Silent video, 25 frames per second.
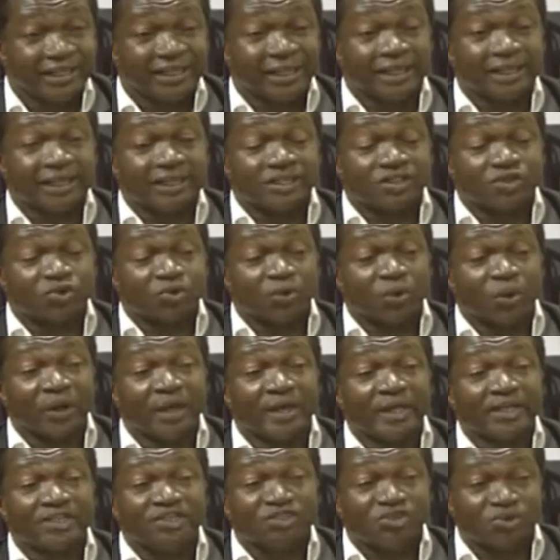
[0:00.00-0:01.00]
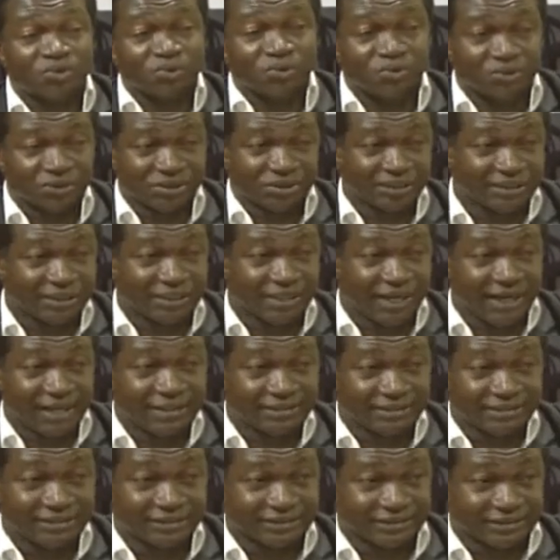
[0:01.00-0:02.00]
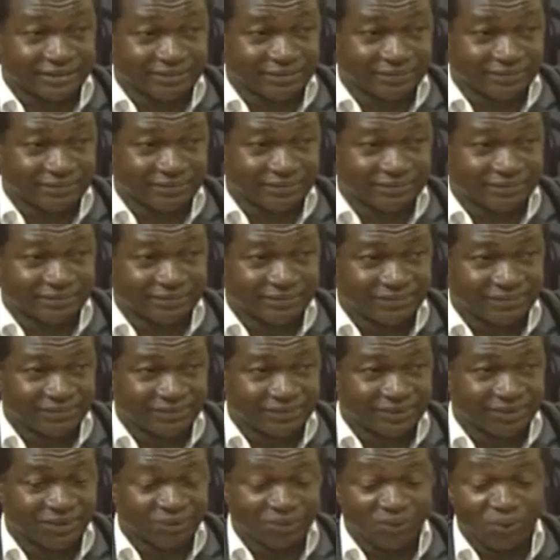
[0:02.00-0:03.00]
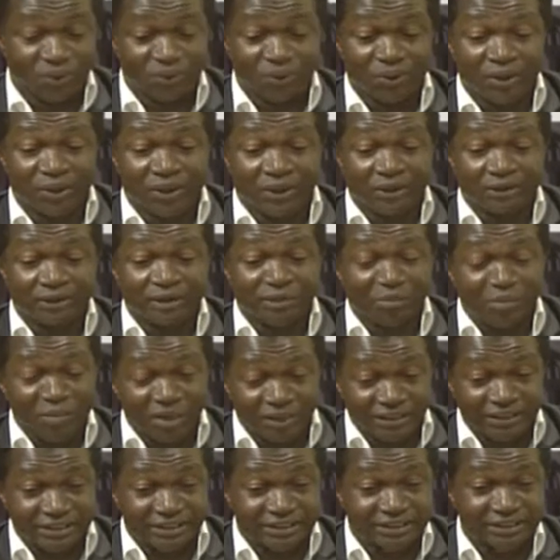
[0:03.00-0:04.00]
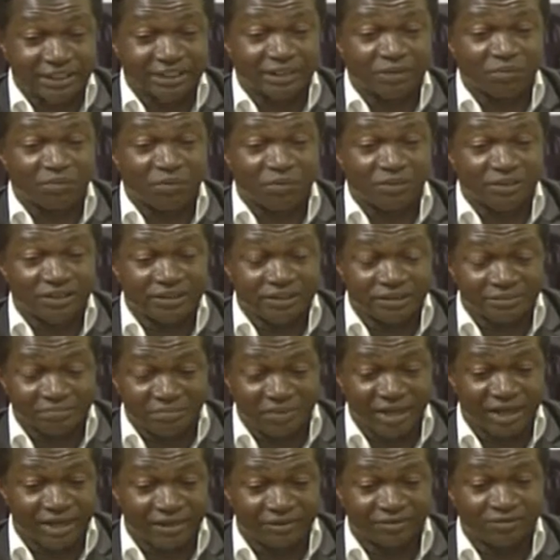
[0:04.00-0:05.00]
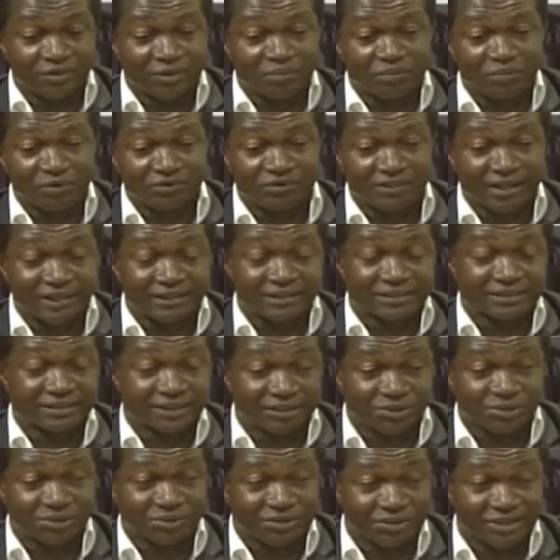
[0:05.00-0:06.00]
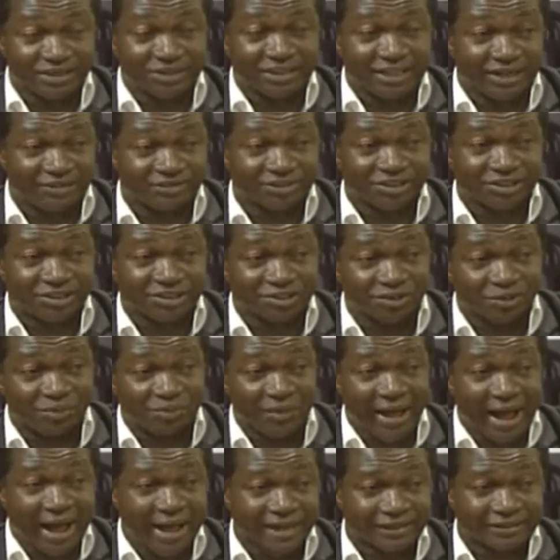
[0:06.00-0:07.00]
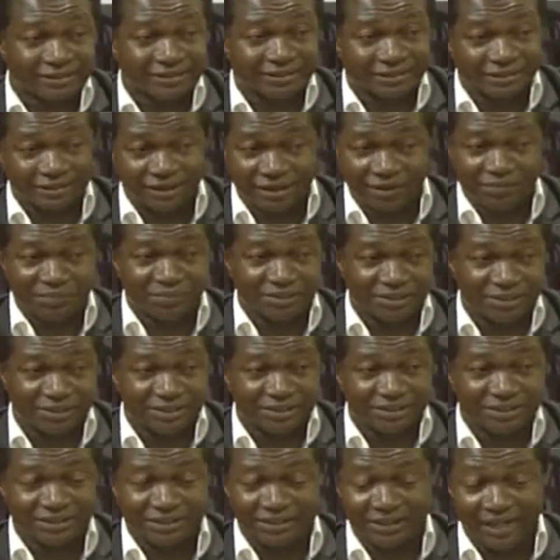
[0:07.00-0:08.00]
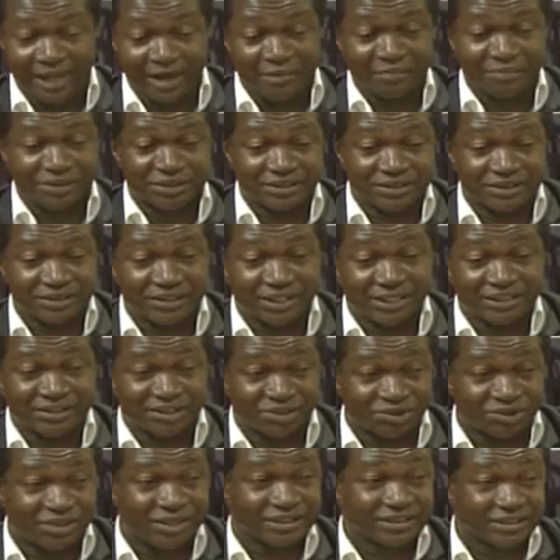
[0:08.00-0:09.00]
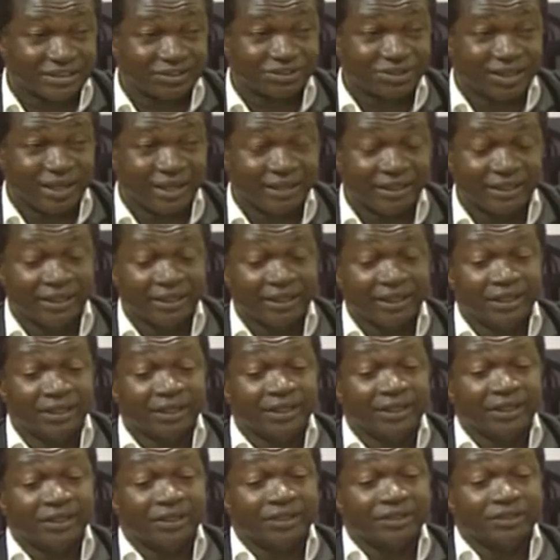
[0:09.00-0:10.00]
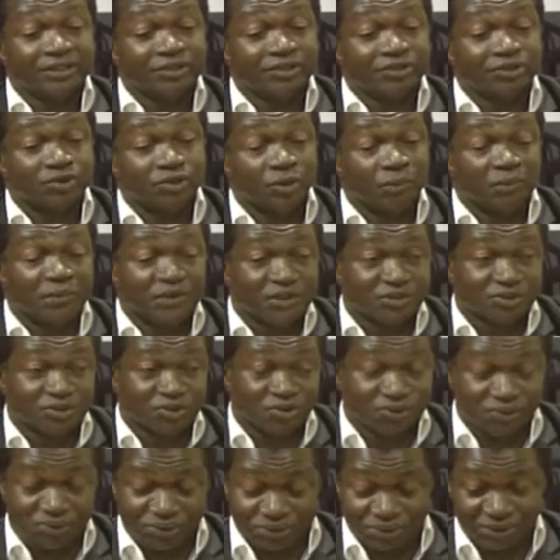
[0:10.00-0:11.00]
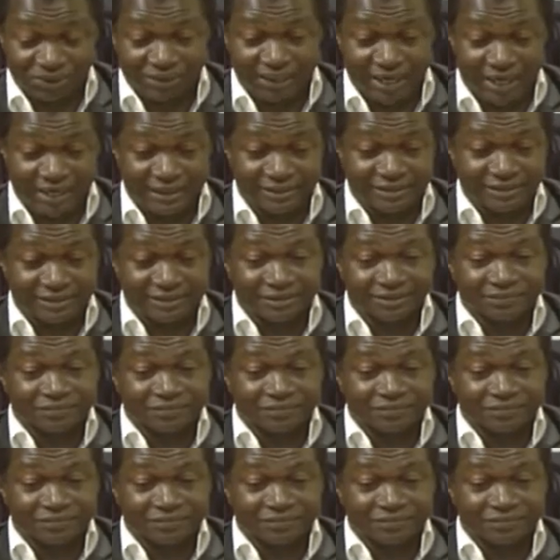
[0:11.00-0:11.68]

is to institutionalize this. You know, the monies that the police make from providing security services to banks and companies and embassies, etc., should be institutionalized.